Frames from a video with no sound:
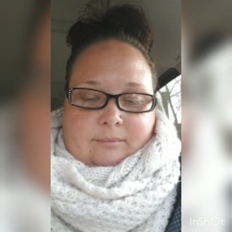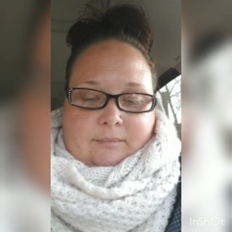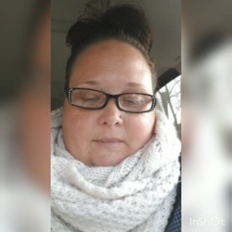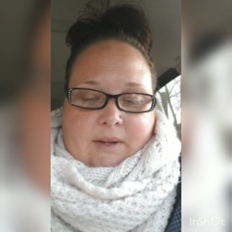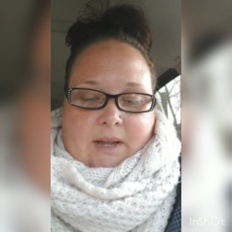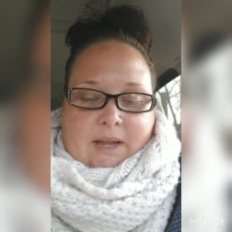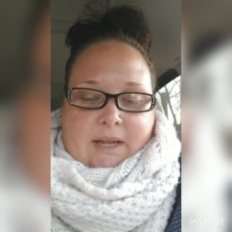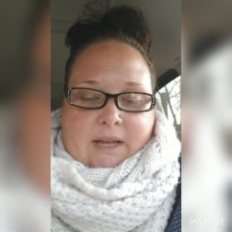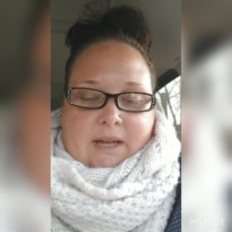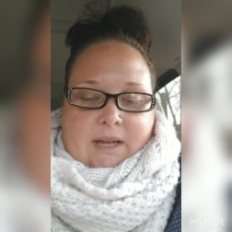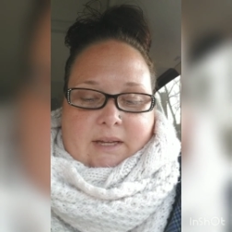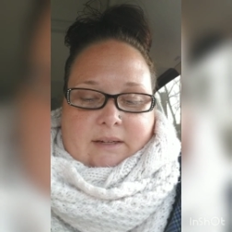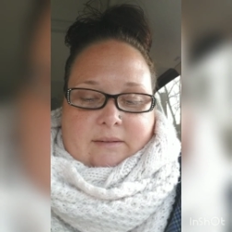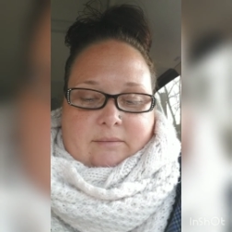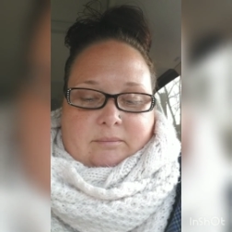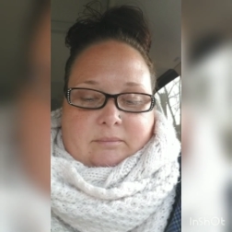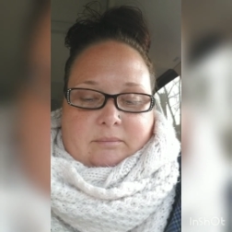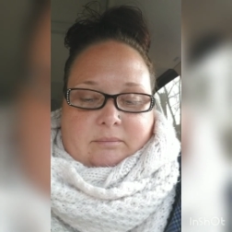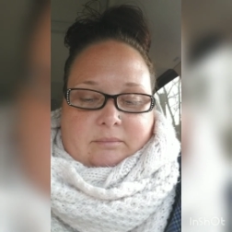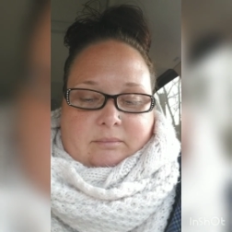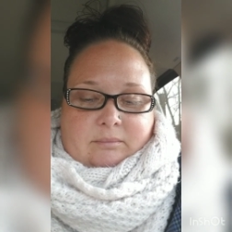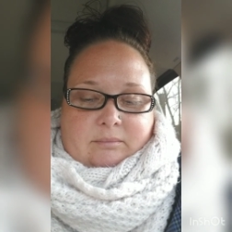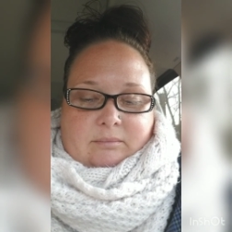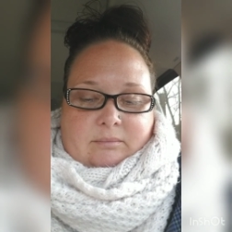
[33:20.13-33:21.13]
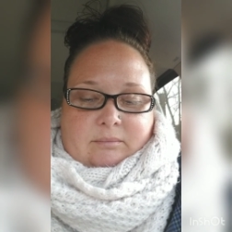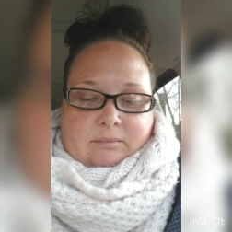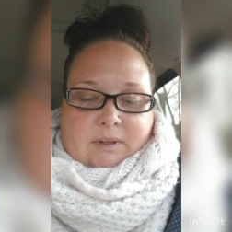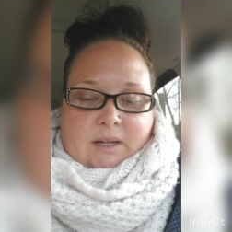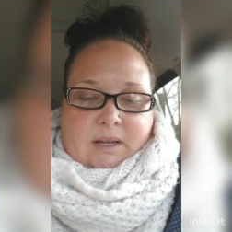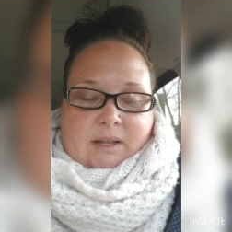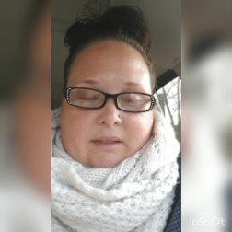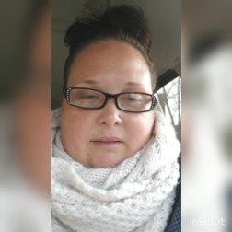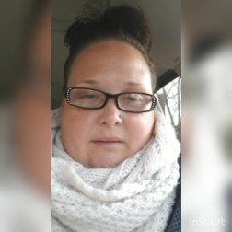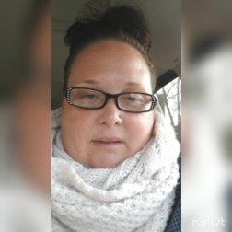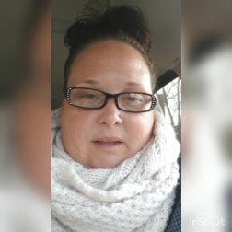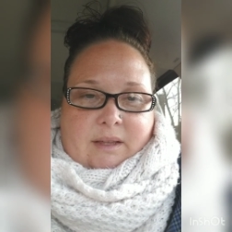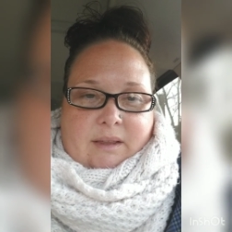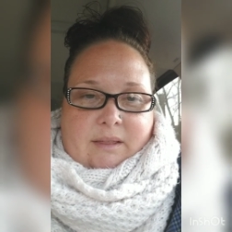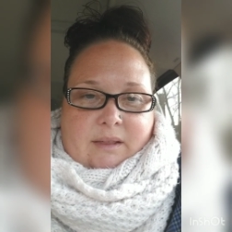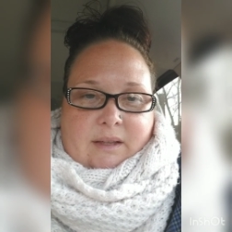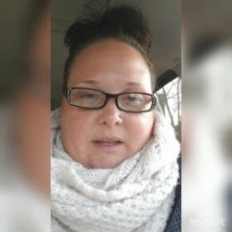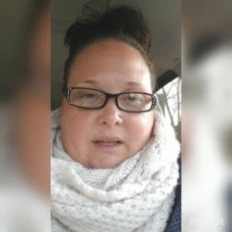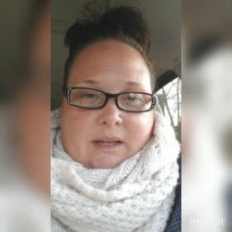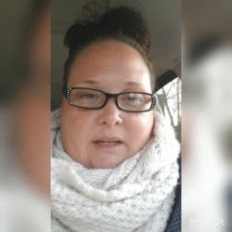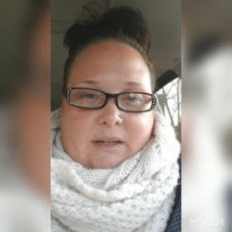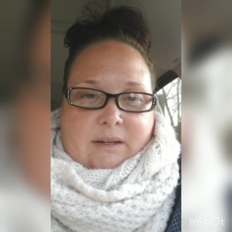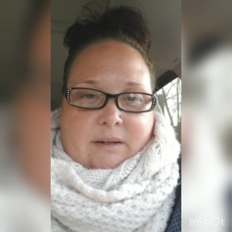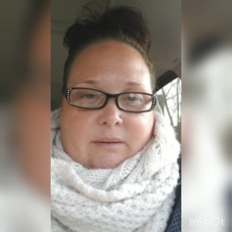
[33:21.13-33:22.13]
I
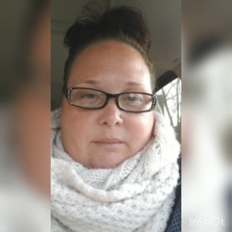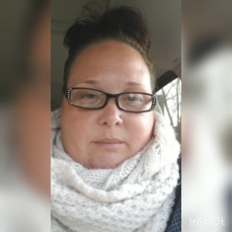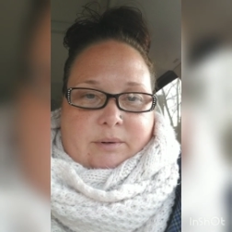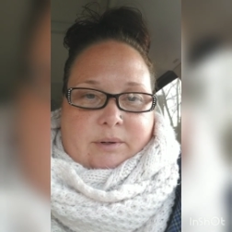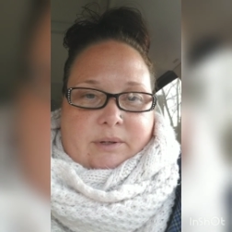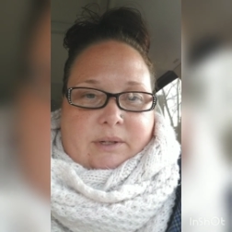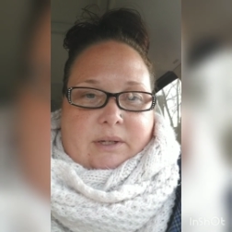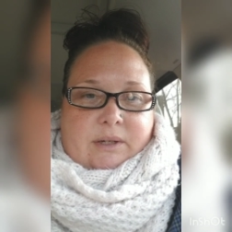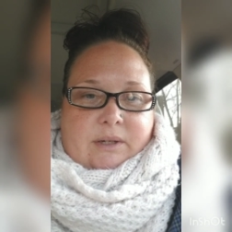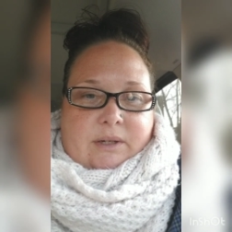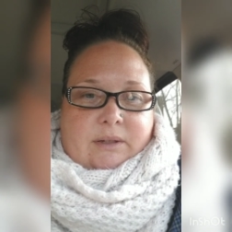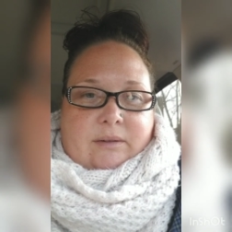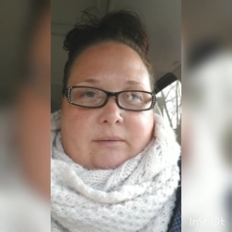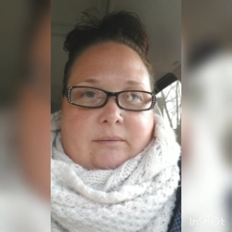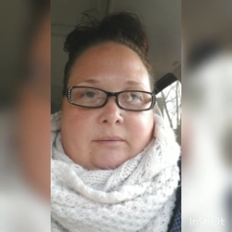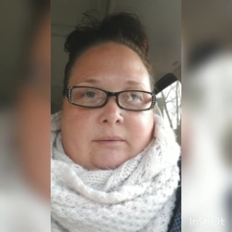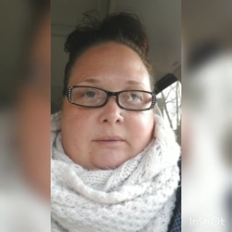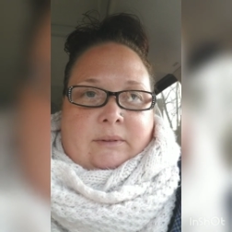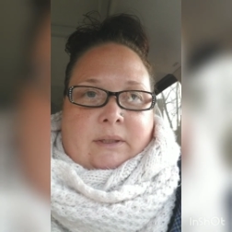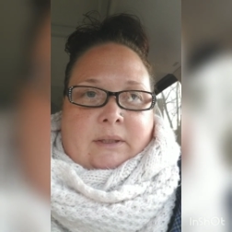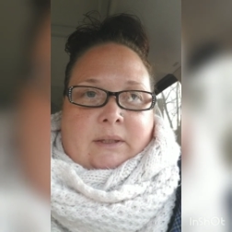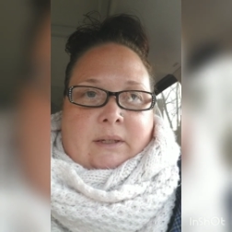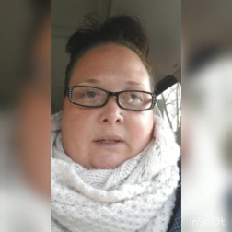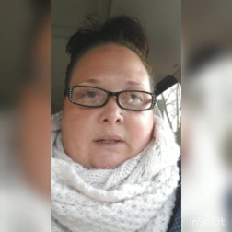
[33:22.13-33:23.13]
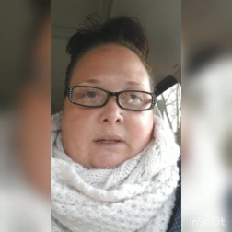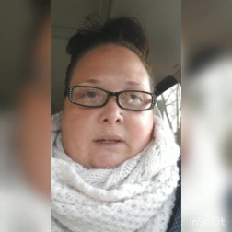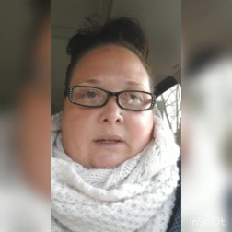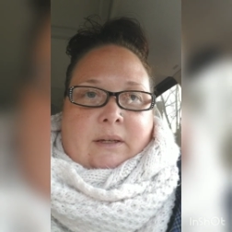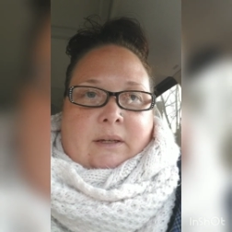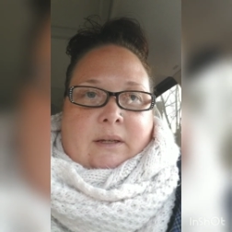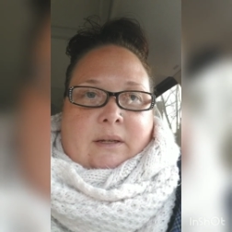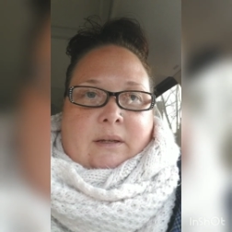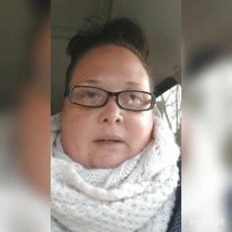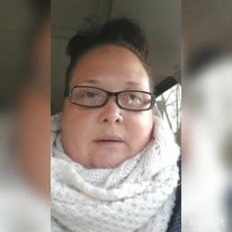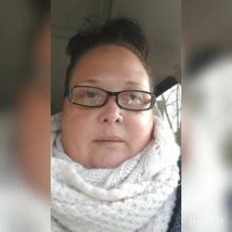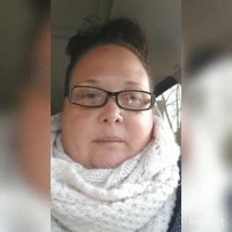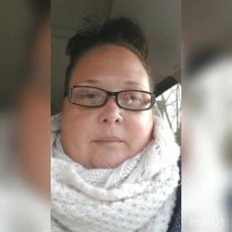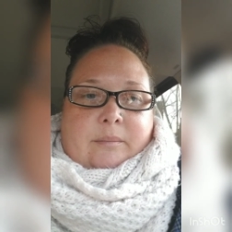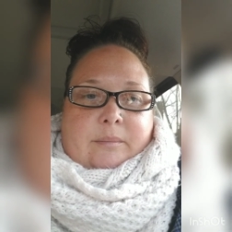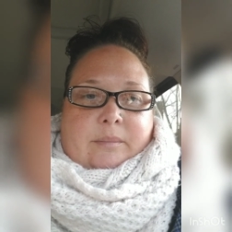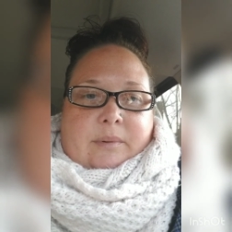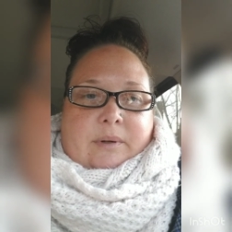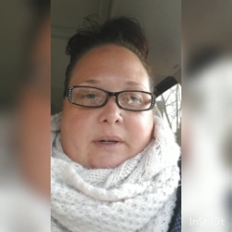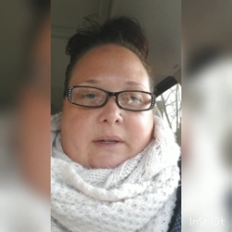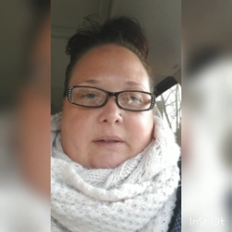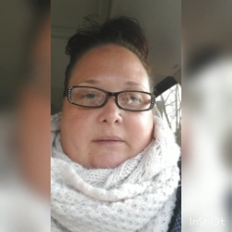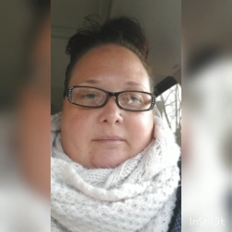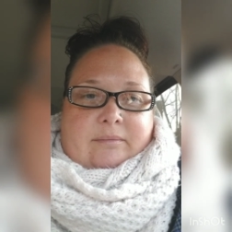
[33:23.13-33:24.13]
think I did pretty good.
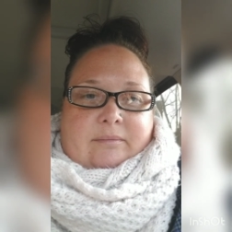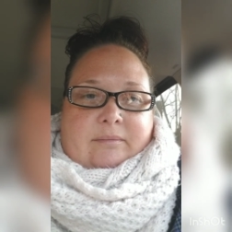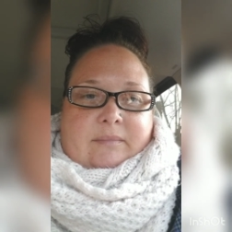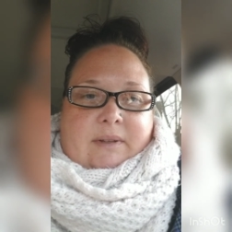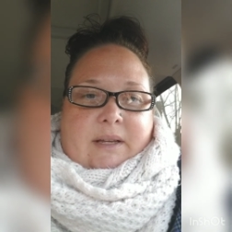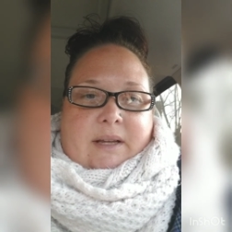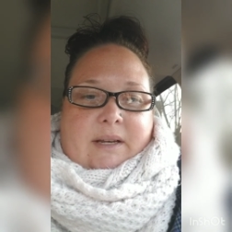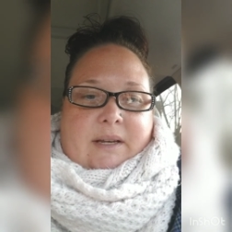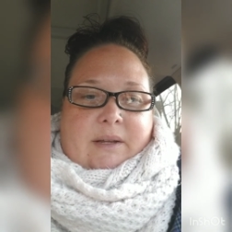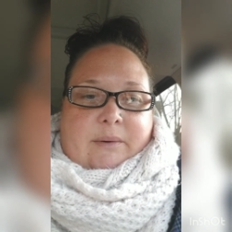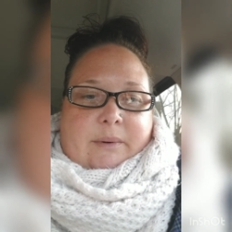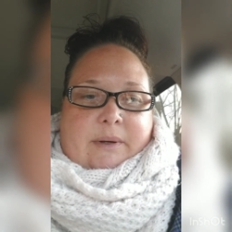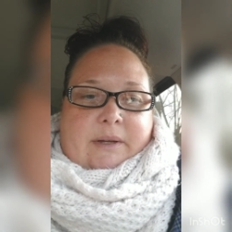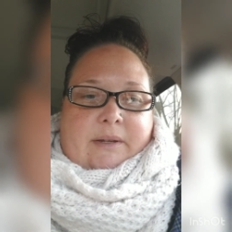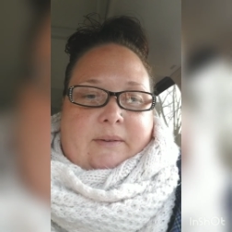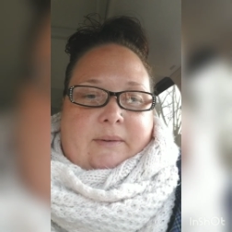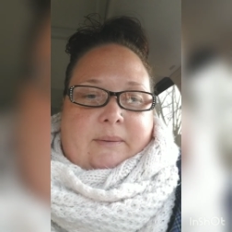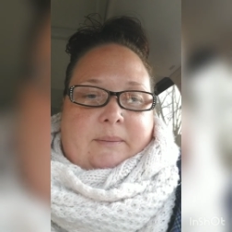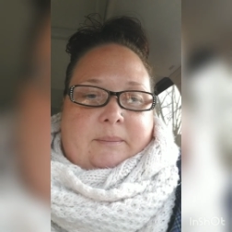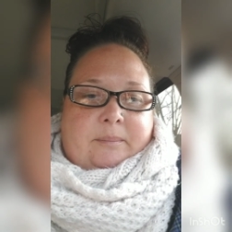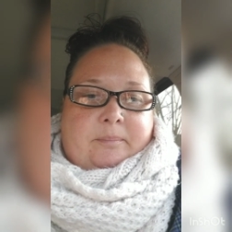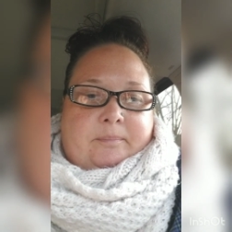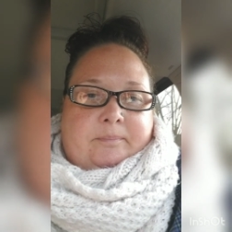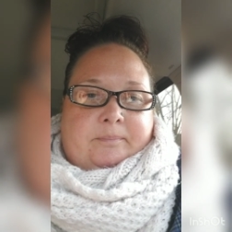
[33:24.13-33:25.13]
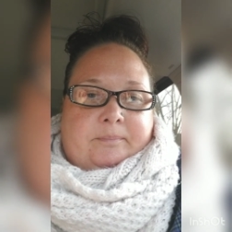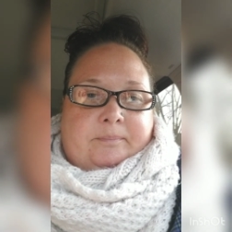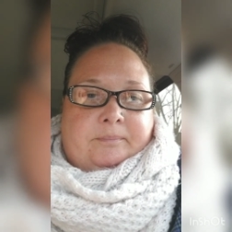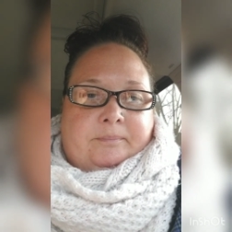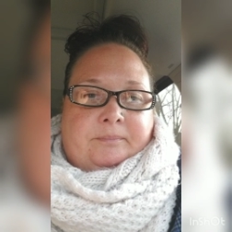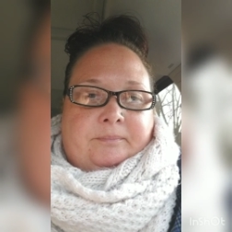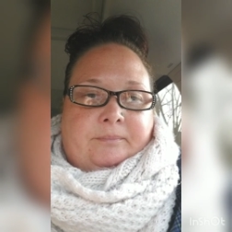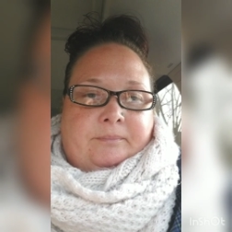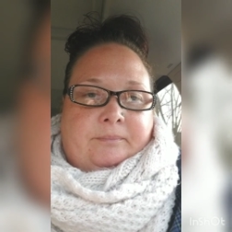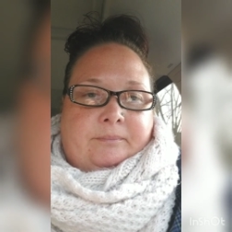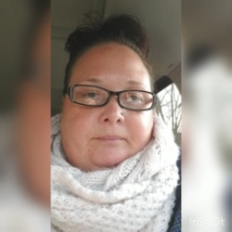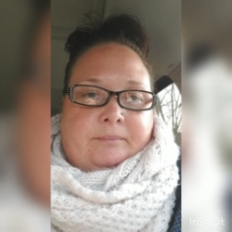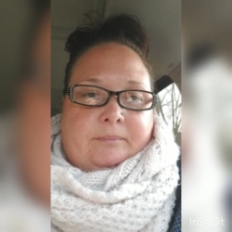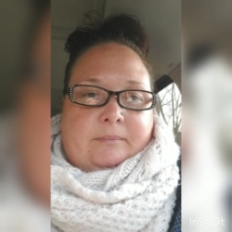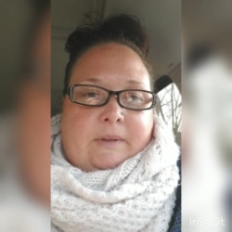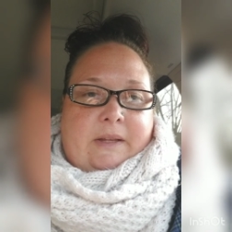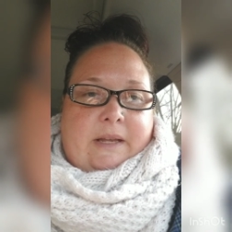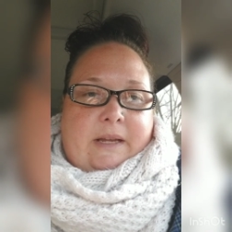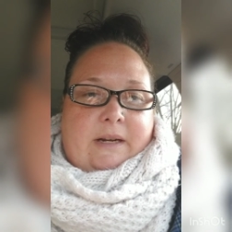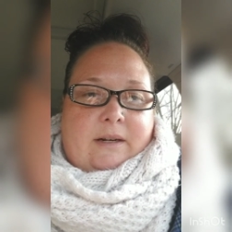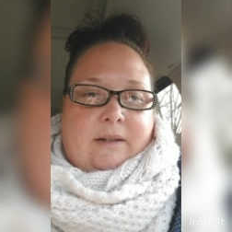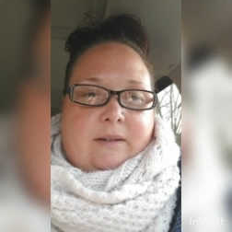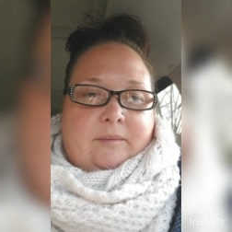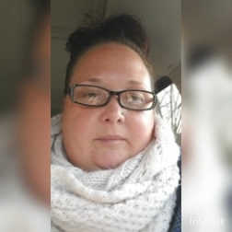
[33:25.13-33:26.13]
But anyways,
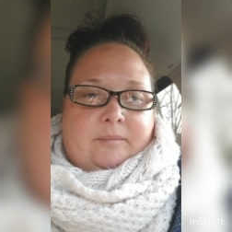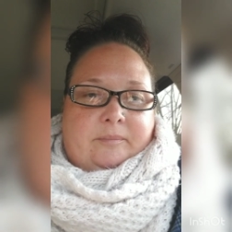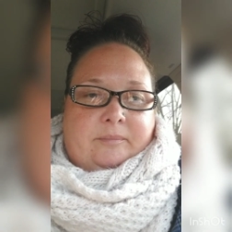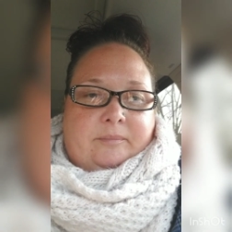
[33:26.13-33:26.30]
later.